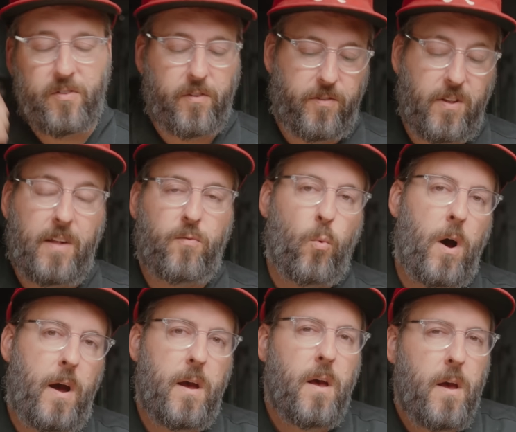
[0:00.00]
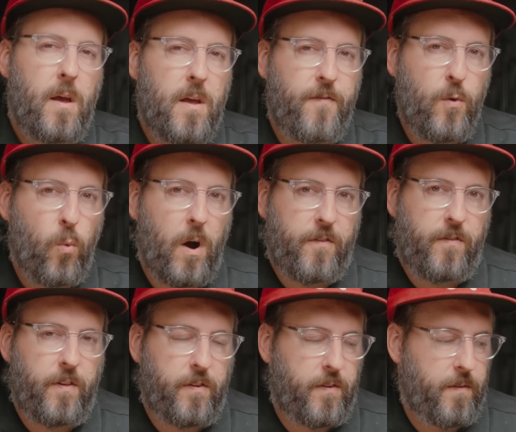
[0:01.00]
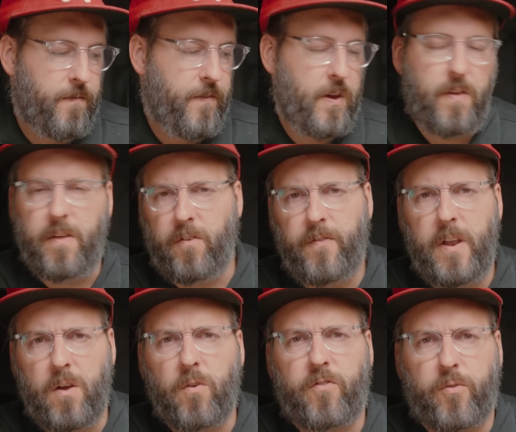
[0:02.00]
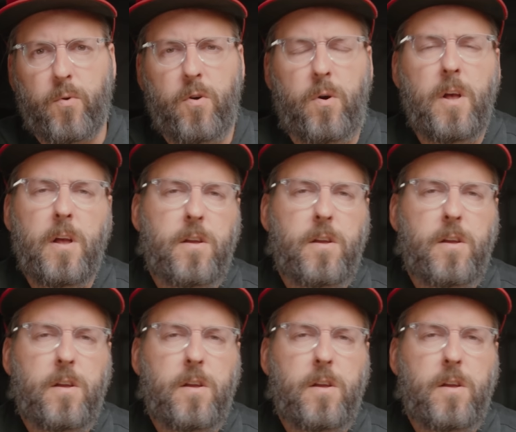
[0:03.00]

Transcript: So that's why if you watch these videos through,